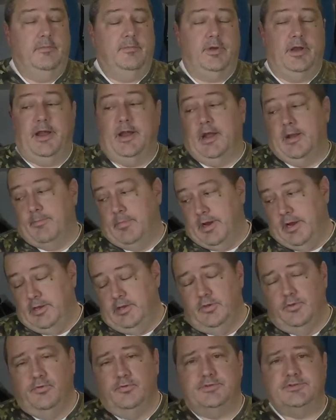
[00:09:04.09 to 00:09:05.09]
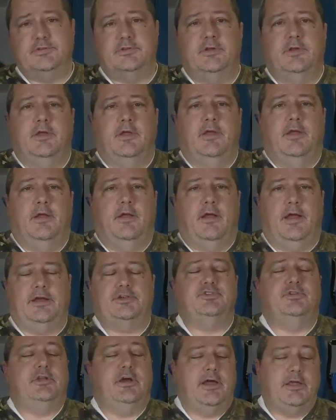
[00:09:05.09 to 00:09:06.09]
But I got mine used.
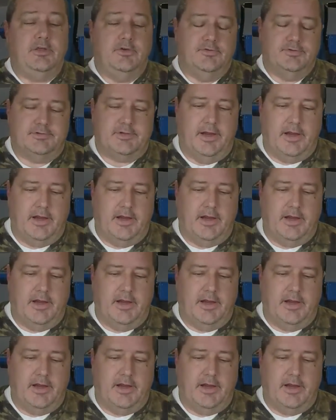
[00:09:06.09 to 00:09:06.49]
Actually, not used.